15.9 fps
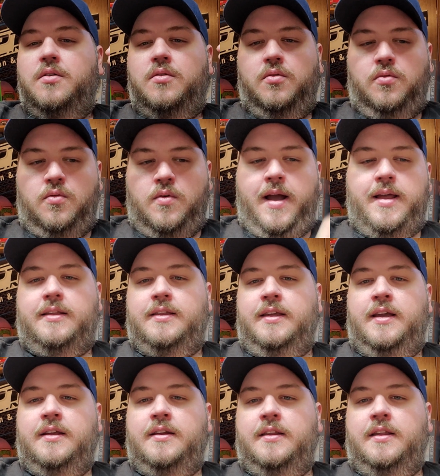right at
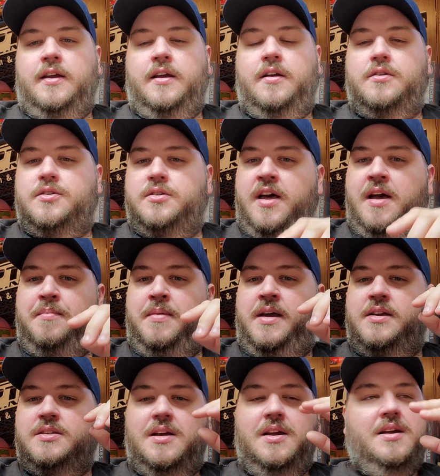the end of the year. So that
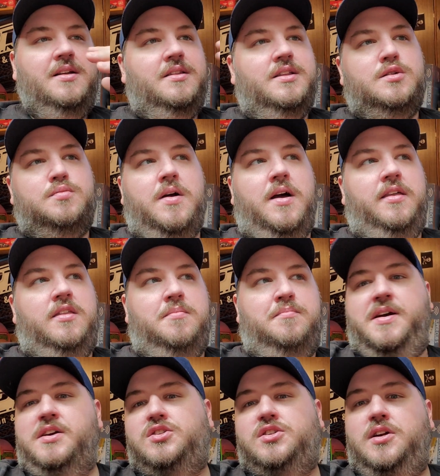makes this probably the
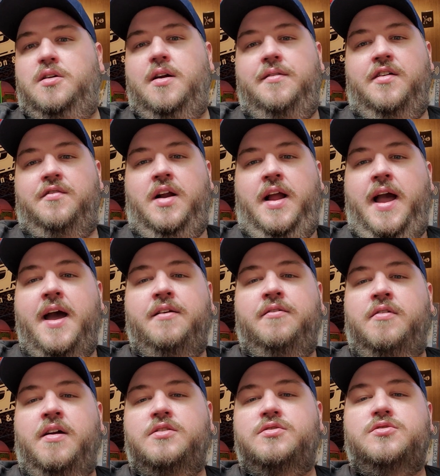best year I've ever had
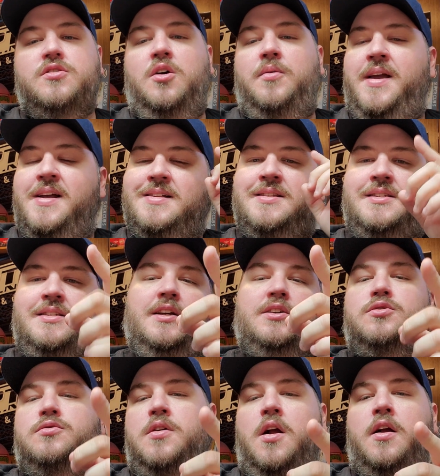in retro. We had
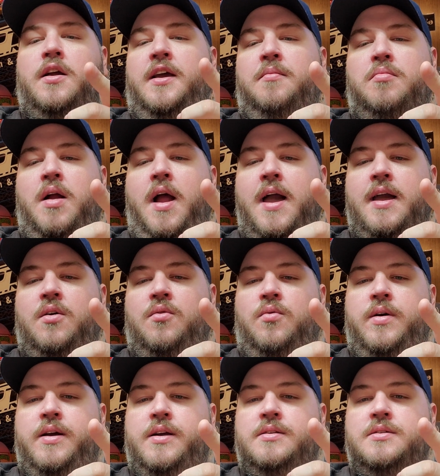6 Trigger King bracket
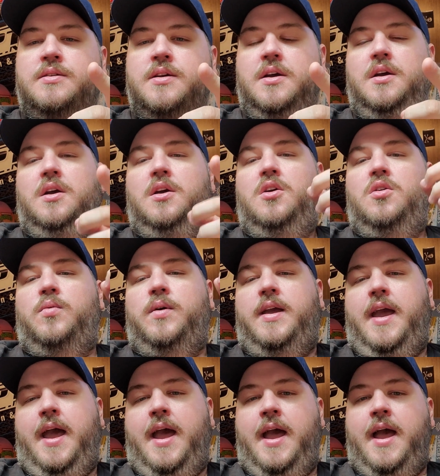wins.
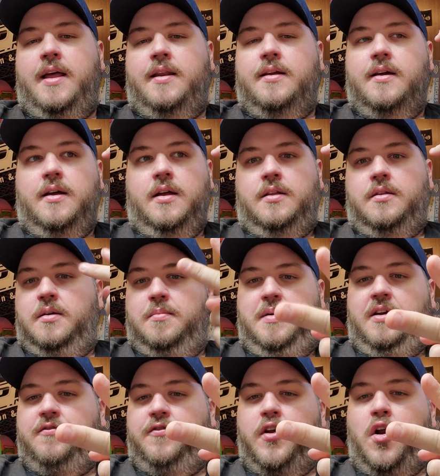We had the
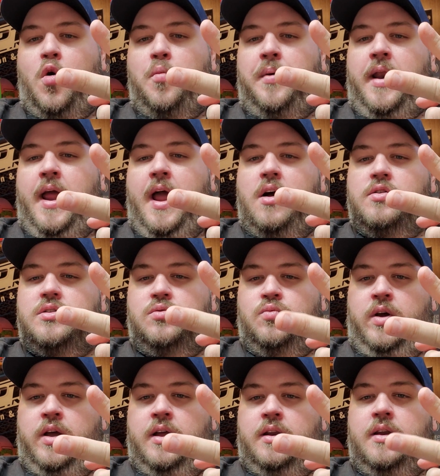Bigfoot Open House
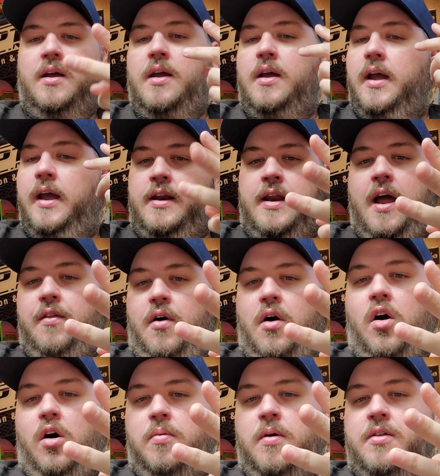win, and now the
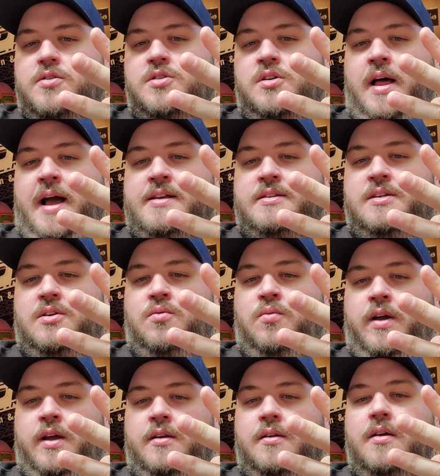Hall Brothers Classic
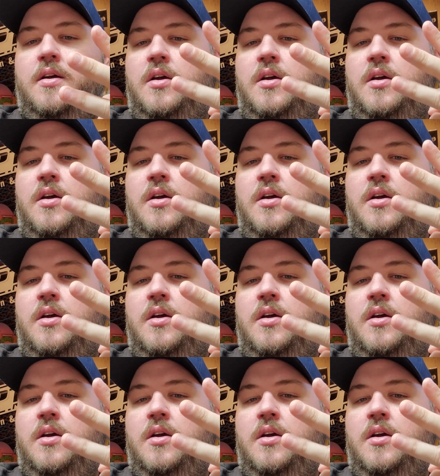win